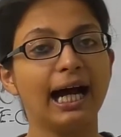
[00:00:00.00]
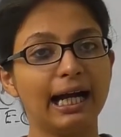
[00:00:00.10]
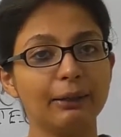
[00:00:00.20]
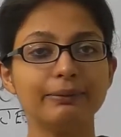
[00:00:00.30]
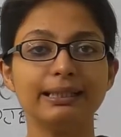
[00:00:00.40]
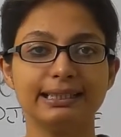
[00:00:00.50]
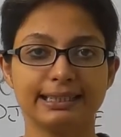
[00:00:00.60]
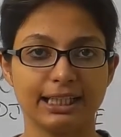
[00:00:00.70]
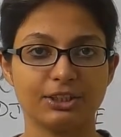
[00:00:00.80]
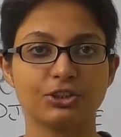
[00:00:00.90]
I will
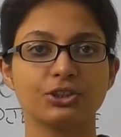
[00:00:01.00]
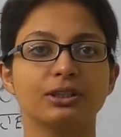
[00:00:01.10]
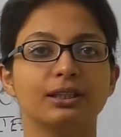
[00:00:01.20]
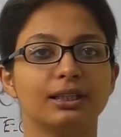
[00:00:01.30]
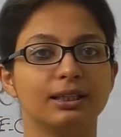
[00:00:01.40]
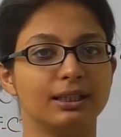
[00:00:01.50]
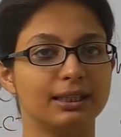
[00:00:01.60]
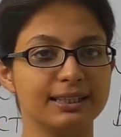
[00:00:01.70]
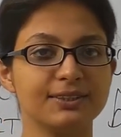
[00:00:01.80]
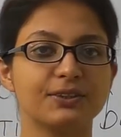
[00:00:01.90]
attach a
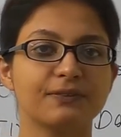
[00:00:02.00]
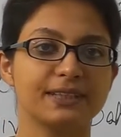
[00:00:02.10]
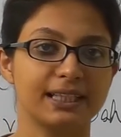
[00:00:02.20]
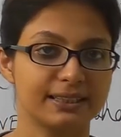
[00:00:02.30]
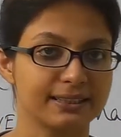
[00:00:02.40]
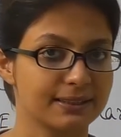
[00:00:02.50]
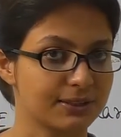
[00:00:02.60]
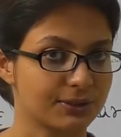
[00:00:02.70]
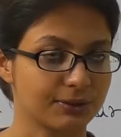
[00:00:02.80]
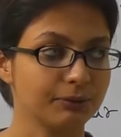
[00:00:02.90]
list of
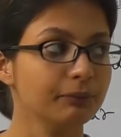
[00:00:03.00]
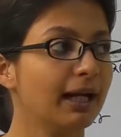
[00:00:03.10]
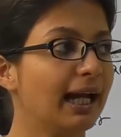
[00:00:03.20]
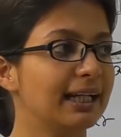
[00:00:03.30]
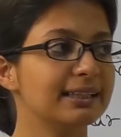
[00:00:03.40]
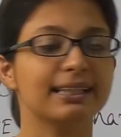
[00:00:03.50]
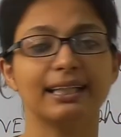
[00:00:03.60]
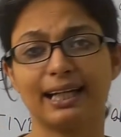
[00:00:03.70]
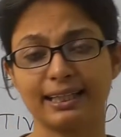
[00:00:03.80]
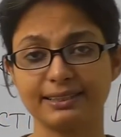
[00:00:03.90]
sentences to you and
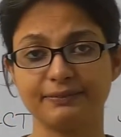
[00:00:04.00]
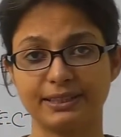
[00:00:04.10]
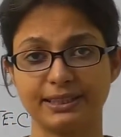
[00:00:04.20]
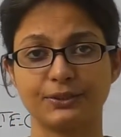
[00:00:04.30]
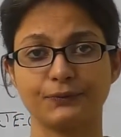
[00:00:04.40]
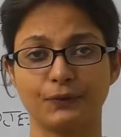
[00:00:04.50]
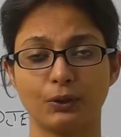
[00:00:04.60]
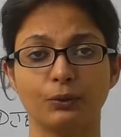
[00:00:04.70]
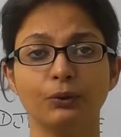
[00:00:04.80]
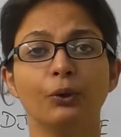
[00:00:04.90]
an activity to
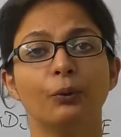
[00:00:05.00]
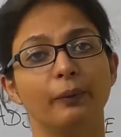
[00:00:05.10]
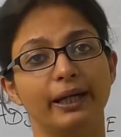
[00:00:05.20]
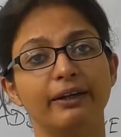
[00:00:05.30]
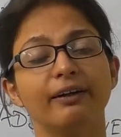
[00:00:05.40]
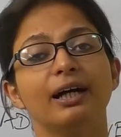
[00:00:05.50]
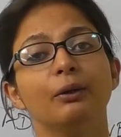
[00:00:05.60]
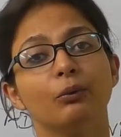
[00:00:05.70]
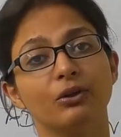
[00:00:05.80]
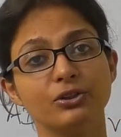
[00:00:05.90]
follow, where
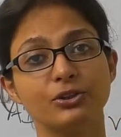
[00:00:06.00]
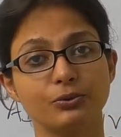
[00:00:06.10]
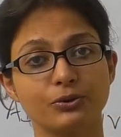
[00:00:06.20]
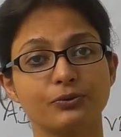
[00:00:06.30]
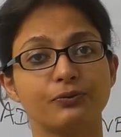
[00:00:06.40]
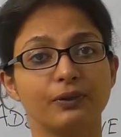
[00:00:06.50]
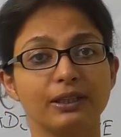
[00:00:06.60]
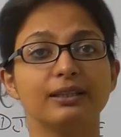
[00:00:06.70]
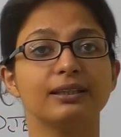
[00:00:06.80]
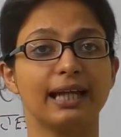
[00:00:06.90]
I want you to
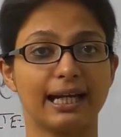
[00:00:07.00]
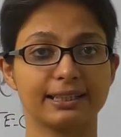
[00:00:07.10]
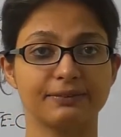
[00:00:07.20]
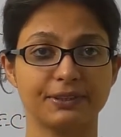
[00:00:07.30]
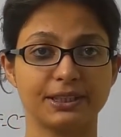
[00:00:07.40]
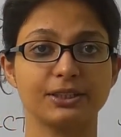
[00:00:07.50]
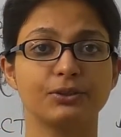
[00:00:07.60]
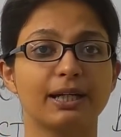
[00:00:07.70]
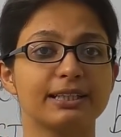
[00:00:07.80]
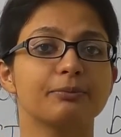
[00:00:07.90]
fill in the activity
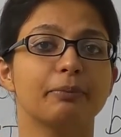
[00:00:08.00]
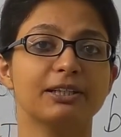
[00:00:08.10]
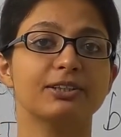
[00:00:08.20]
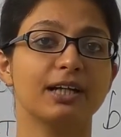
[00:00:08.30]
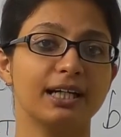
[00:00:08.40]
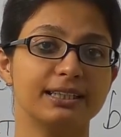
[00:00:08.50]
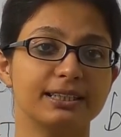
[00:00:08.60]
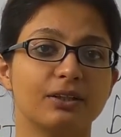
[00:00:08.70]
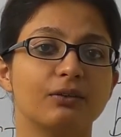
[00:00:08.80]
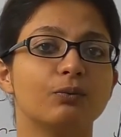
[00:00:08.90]
to get a better
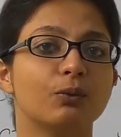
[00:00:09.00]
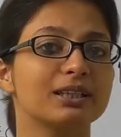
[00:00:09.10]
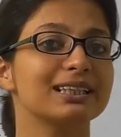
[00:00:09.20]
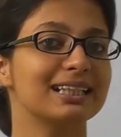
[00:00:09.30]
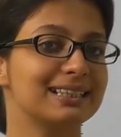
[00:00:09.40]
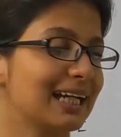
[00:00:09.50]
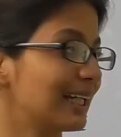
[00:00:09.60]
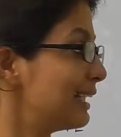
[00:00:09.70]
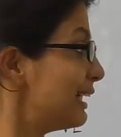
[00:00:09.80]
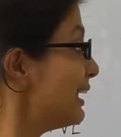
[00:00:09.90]
idea of what
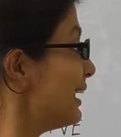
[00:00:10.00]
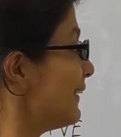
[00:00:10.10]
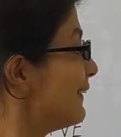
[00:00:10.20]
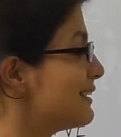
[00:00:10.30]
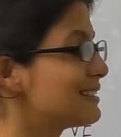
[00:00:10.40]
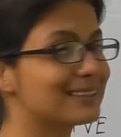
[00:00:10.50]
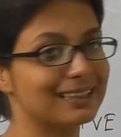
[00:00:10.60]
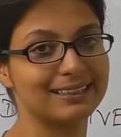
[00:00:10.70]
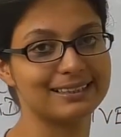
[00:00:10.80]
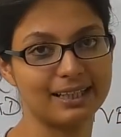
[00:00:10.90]
exactly these
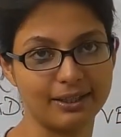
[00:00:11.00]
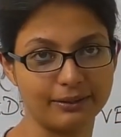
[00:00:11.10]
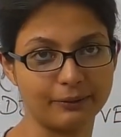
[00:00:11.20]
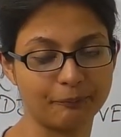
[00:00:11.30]
things are.